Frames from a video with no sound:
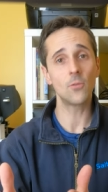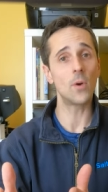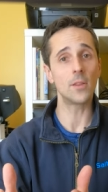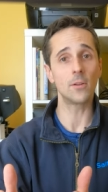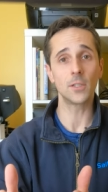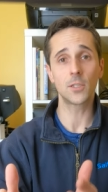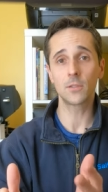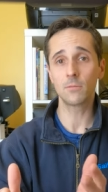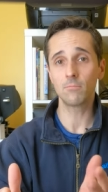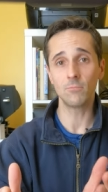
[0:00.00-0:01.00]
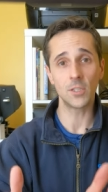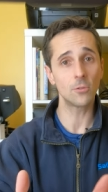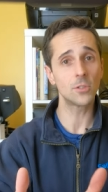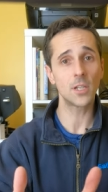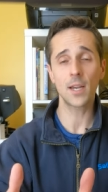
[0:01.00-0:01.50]
whether it's
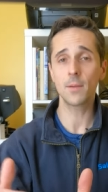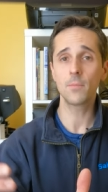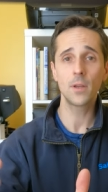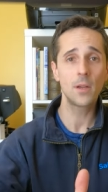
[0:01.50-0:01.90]
zero time,